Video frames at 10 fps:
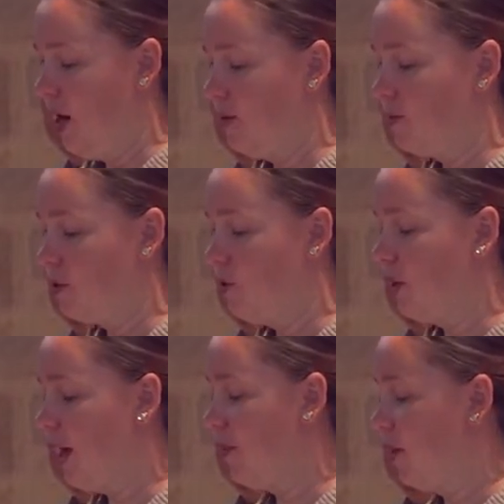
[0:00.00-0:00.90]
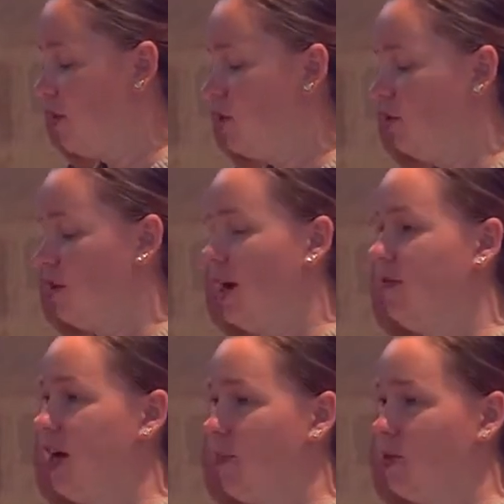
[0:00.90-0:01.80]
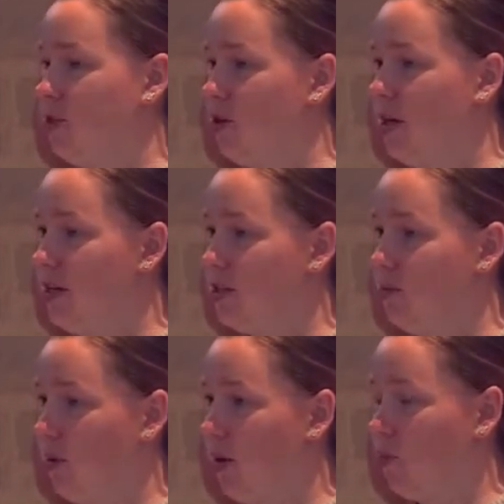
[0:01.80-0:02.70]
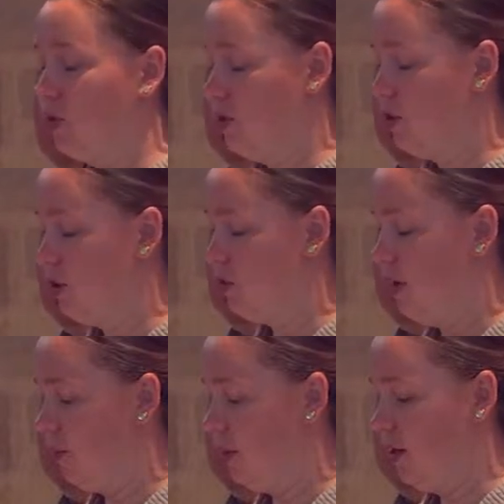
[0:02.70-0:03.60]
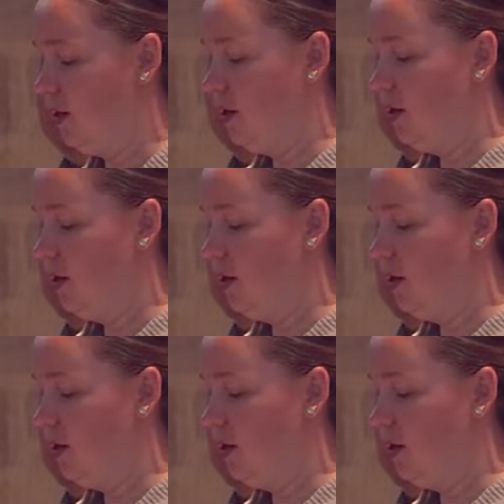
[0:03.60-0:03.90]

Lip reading: I am so glad that our children have the opportunity to grow up with a church family,